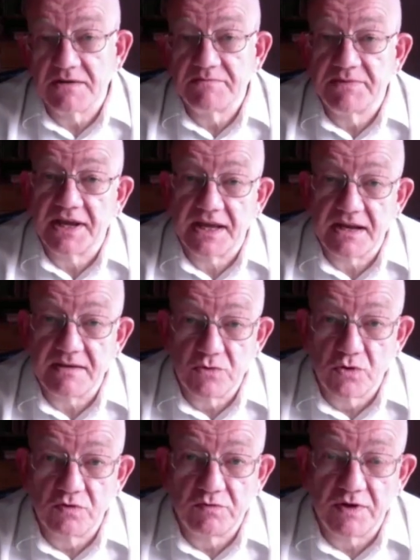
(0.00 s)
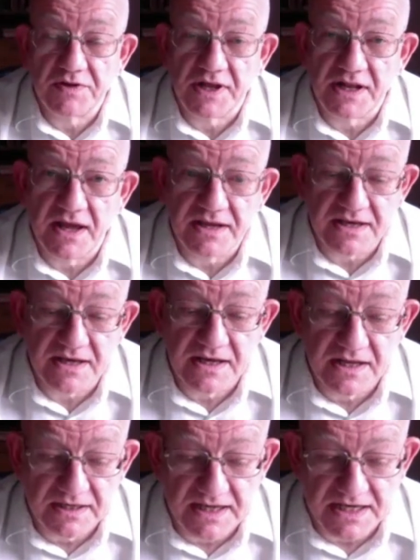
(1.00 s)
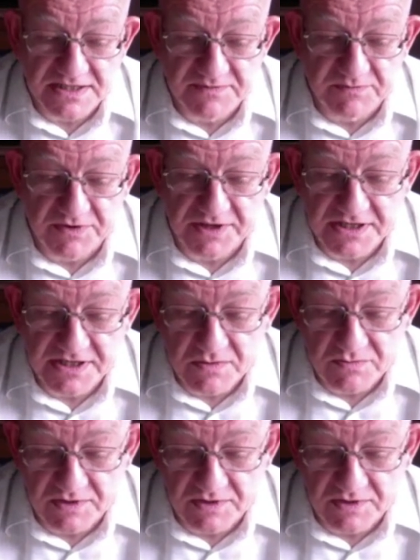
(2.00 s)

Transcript: by getting more of what they like, less of what they don't